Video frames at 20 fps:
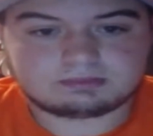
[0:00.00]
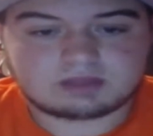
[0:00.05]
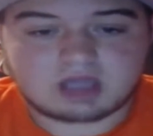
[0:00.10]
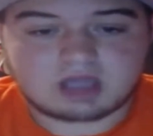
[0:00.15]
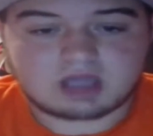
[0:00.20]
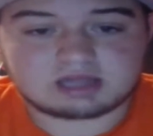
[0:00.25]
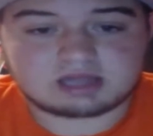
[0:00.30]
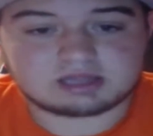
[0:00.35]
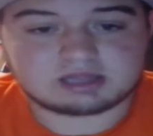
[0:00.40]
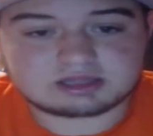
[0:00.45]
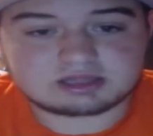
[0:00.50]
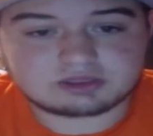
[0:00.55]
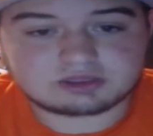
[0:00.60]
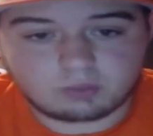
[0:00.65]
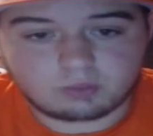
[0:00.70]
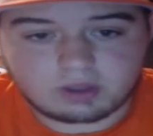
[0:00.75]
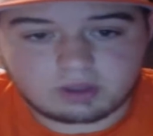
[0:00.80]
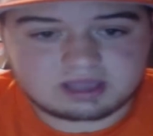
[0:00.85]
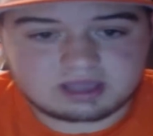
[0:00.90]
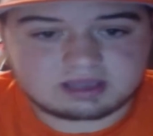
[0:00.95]
I like the
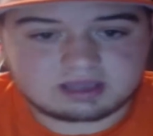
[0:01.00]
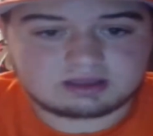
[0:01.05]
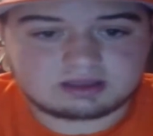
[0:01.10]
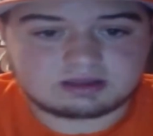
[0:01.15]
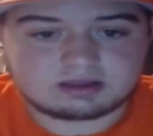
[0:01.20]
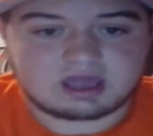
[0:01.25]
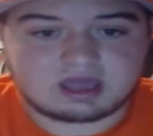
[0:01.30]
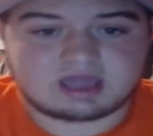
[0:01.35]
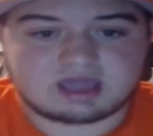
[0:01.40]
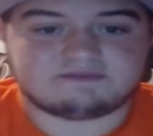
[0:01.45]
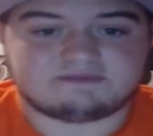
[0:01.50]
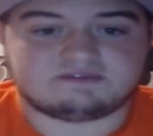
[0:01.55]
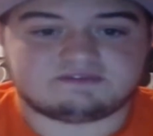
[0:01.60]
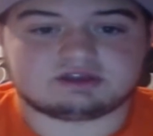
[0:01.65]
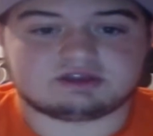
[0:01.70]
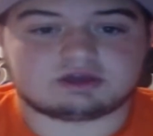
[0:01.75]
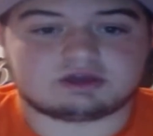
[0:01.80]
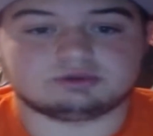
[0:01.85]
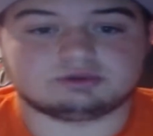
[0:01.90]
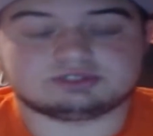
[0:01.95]
way AV
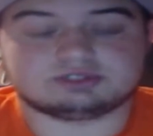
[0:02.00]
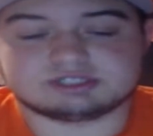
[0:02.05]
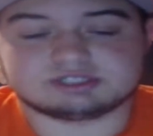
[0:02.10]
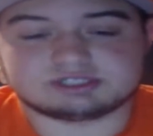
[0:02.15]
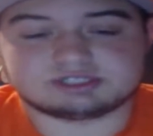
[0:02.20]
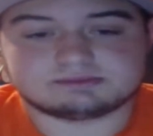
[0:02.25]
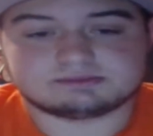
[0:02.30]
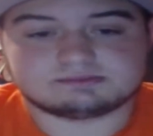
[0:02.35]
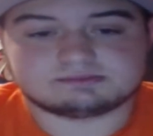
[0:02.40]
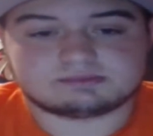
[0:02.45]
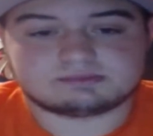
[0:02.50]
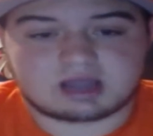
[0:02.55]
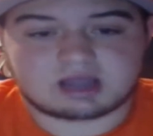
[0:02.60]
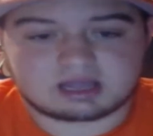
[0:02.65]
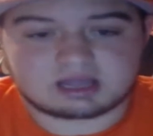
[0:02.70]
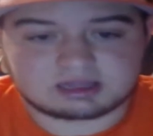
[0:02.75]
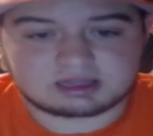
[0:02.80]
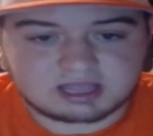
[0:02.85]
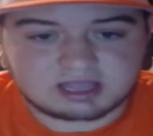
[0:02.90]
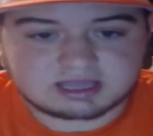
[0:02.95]
coaches. I
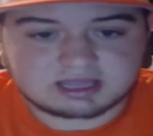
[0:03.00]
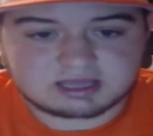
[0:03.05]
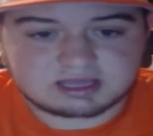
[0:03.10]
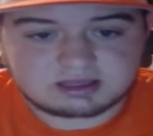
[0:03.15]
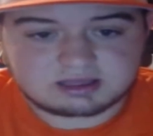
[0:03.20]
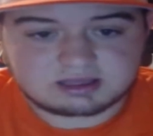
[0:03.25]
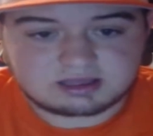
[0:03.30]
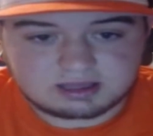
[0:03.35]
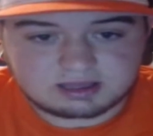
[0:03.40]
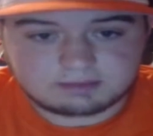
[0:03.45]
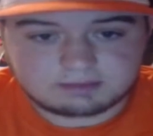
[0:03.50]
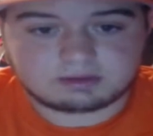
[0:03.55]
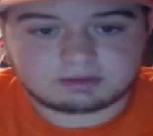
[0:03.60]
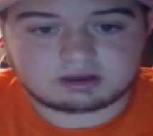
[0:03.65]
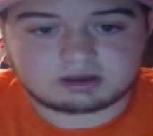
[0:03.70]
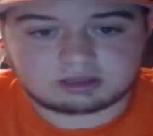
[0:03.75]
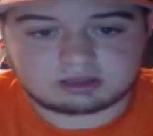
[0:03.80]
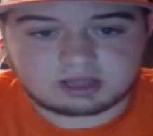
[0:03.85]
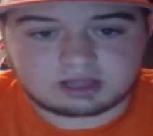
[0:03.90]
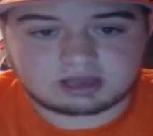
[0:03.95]
like him
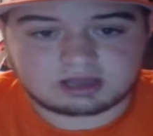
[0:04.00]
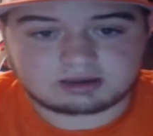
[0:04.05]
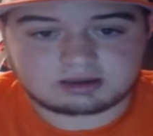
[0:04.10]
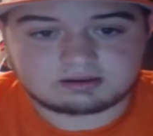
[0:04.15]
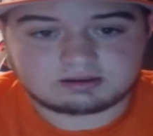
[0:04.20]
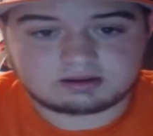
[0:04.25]
a lot.